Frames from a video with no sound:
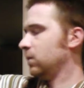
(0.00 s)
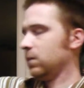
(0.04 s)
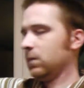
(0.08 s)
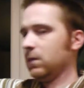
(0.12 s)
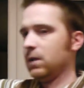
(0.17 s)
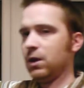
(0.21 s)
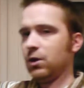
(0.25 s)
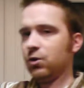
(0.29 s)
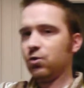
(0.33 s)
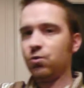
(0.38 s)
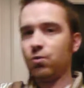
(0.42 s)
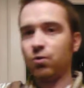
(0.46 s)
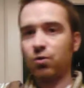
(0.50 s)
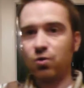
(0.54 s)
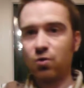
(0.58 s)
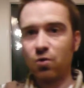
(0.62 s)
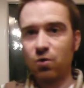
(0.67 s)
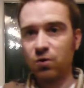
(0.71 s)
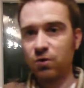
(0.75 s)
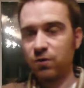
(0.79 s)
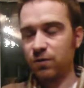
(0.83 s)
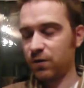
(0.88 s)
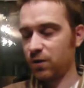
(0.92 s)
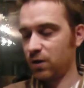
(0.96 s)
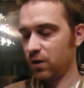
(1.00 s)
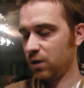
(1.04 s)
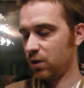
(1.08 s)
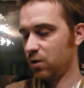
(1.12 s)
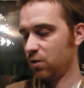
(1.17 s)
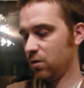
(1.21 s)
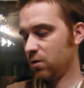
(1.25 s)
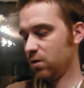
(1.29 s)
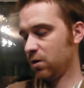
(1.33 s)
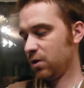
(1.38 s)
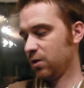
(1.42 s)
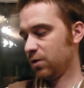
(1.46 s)
Next door is Dogs Have Suddenly
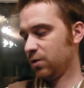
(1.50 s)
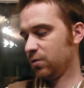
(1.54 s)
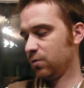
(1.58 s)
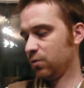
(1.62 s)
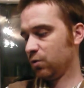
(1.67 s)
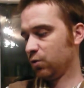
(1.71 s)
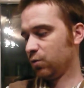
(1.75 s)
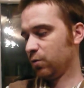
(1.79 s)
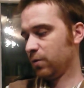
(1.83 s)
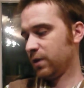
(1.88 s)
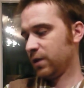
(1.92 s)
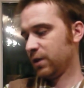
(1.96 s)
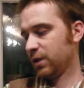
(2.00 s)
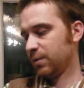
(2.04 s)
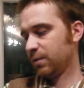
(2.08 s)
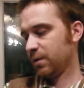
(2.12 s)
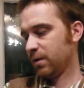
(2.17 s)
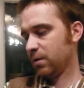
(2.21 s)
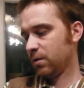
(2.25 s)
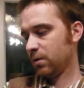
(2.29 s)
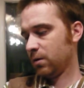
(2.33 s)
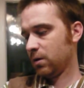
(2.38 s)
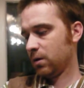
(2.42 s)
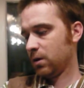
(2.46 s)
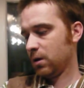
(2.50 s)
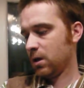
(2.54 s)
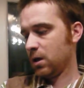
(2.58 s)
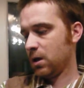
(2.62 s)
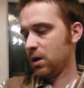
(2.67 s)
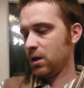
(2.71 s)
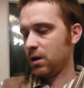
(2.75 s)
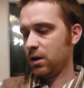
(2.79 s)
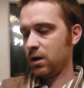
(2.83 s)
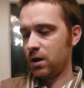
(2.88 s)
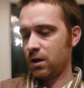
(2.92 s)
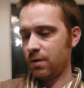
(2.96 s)
Gone Nuts. Not sure what that's
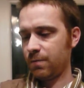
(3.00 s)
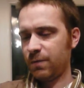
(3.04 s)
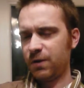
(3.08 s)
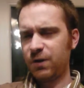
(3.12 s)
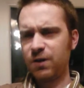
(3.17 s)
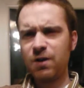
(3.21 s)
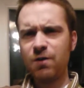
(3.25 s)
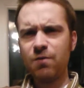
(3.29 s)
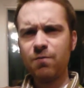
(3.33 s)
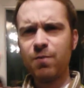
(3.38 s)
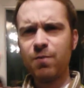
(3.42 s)
about. This is their